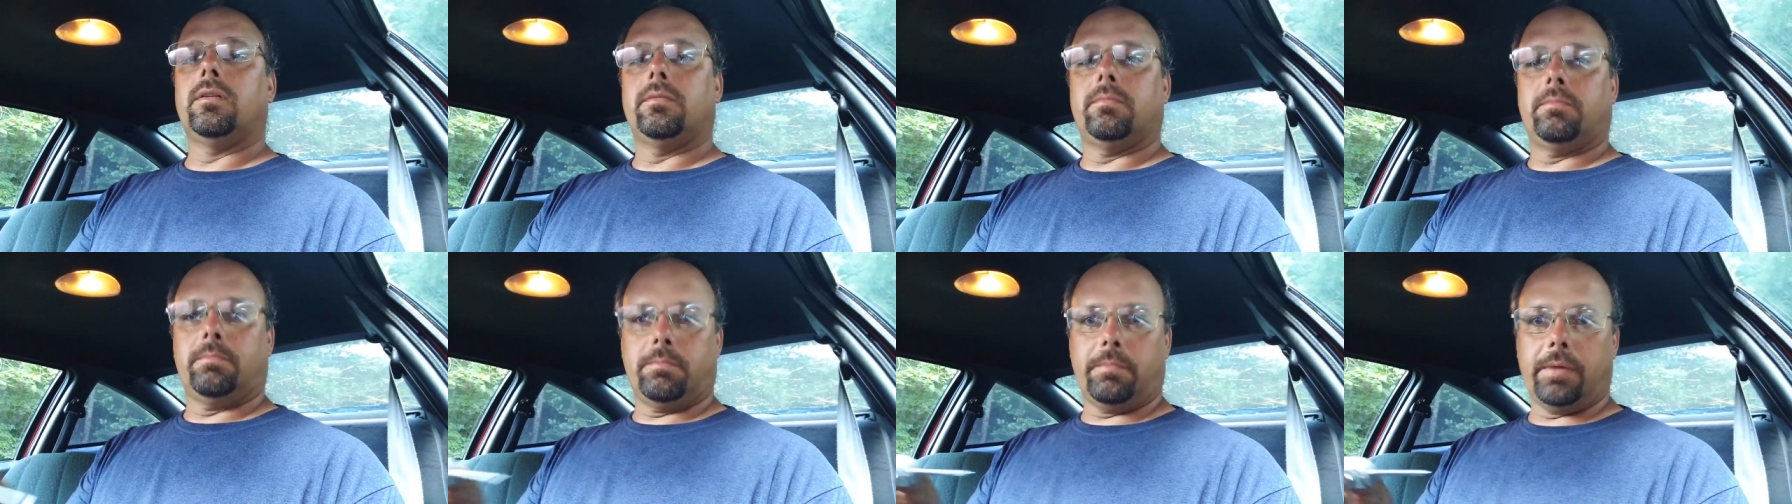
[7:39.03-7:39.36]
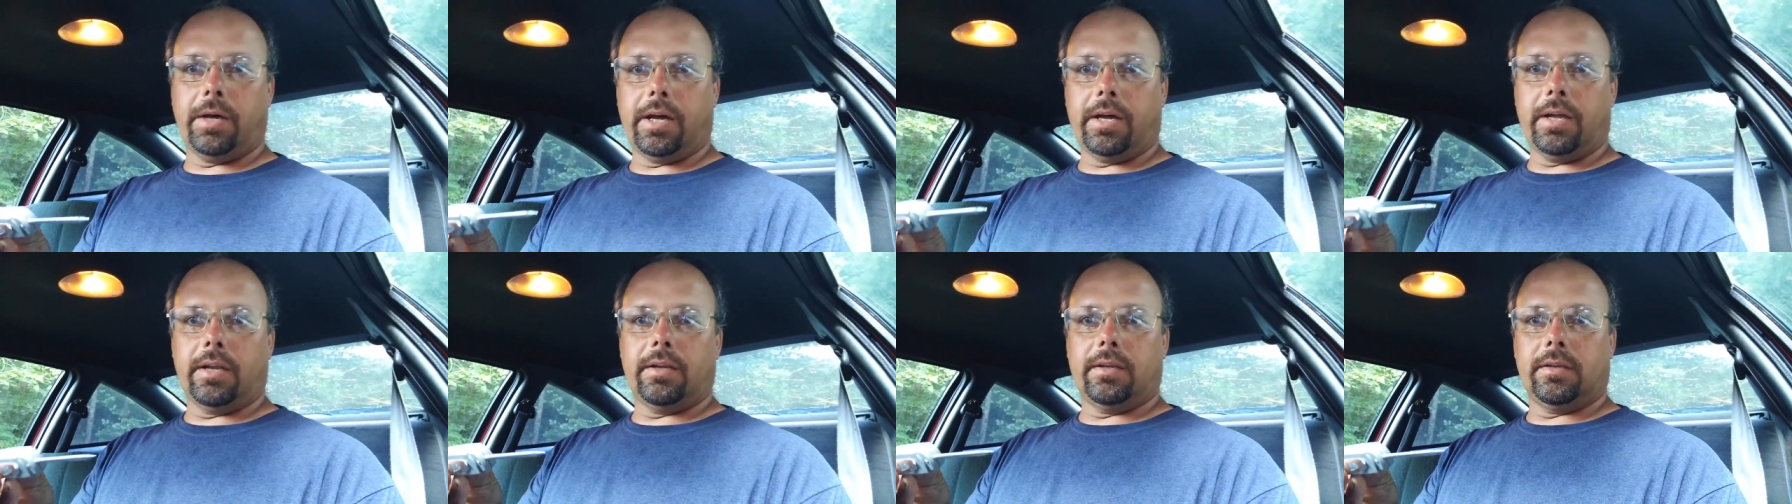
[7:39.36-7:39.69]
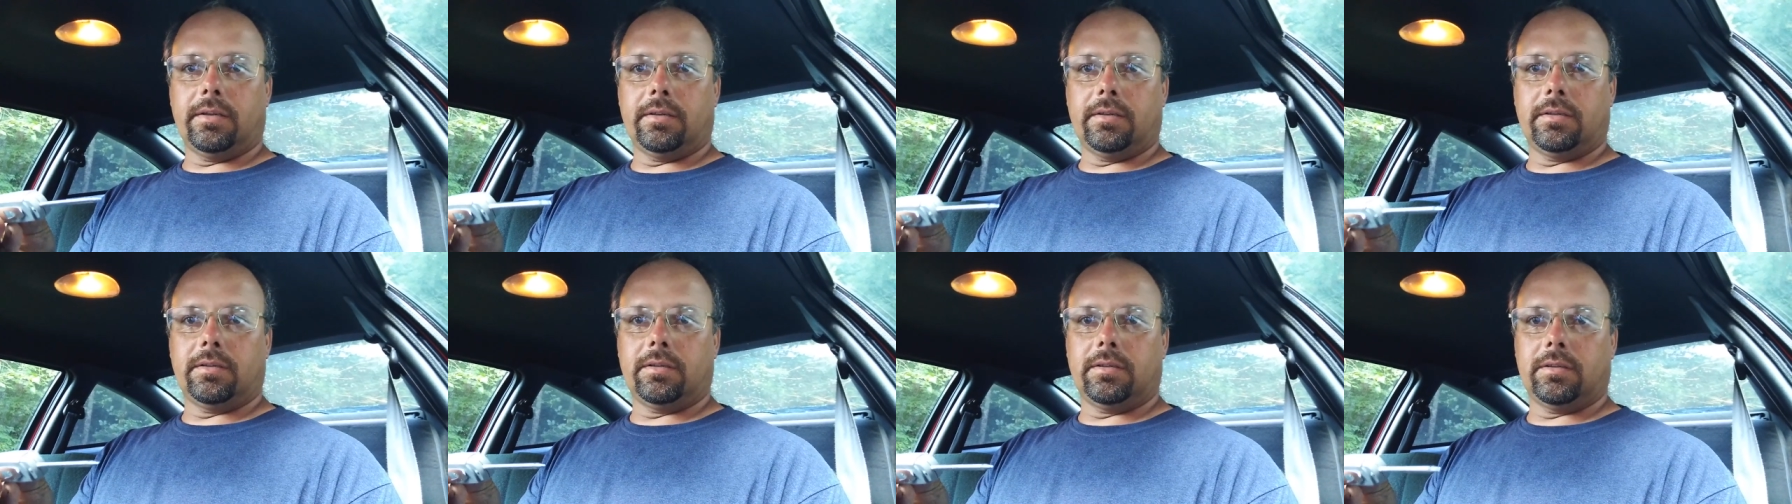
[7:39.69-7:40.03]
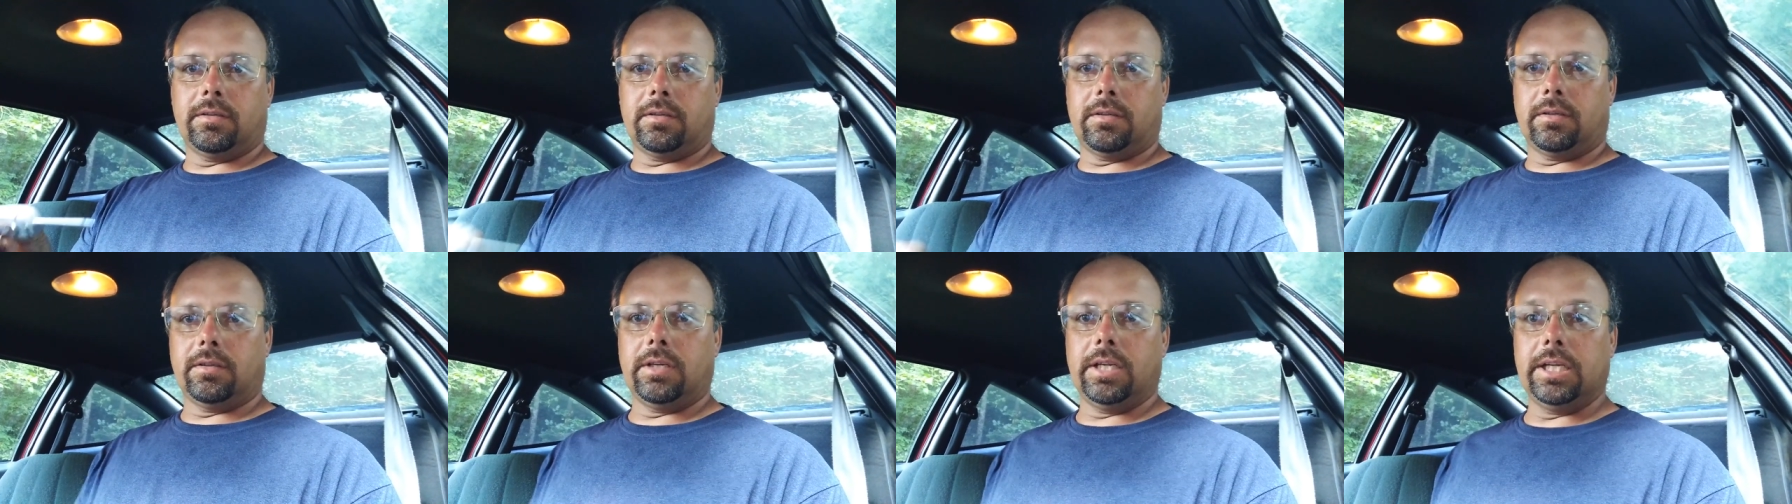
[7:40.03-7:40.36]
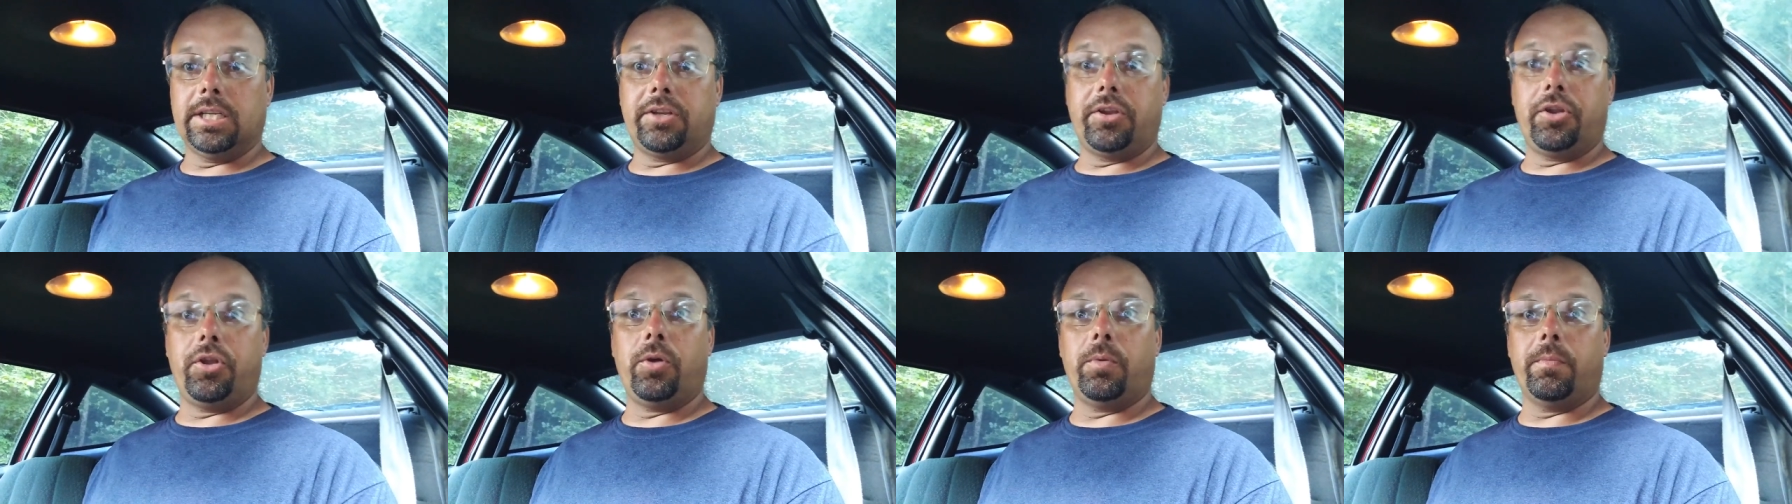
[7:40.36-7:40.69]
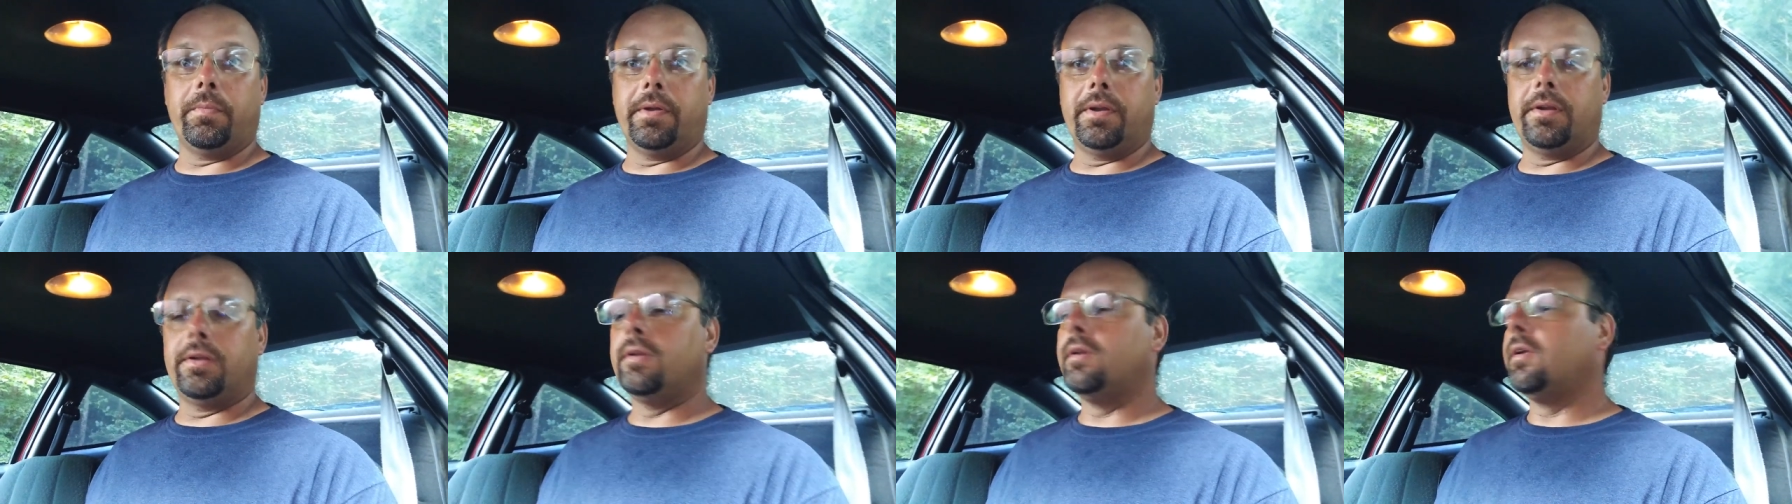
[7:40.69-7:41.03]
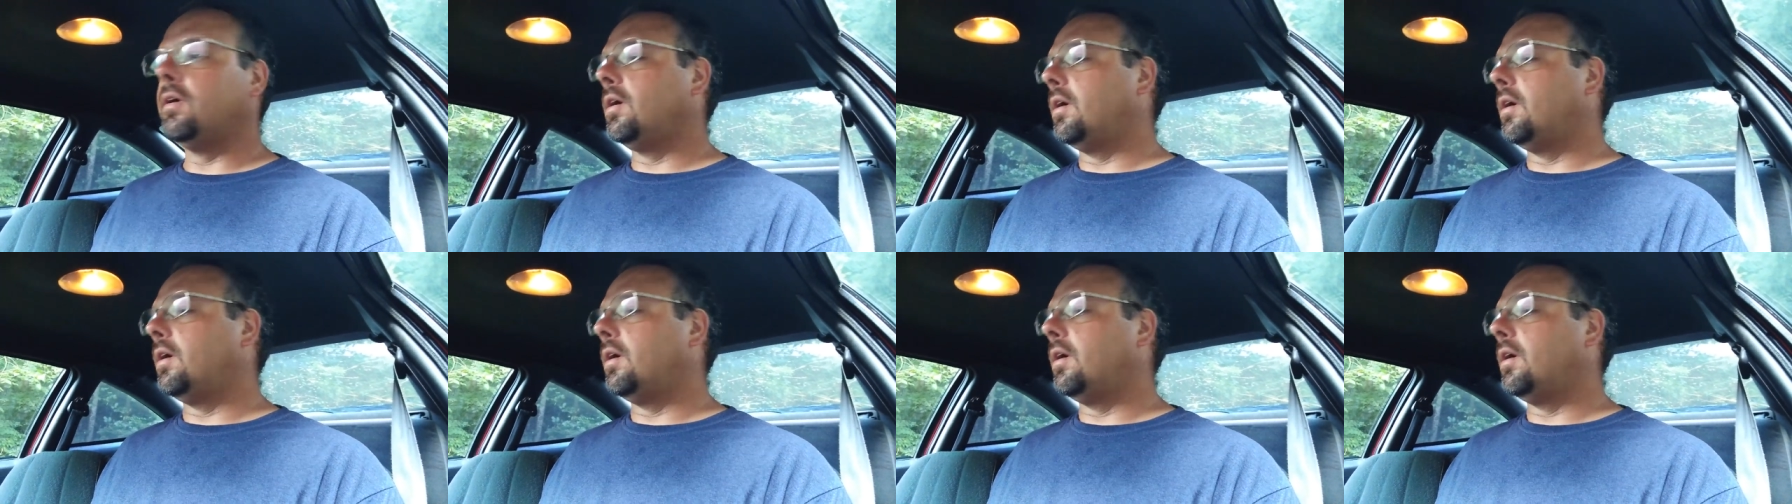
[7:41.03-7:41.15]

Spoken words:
But it's humid,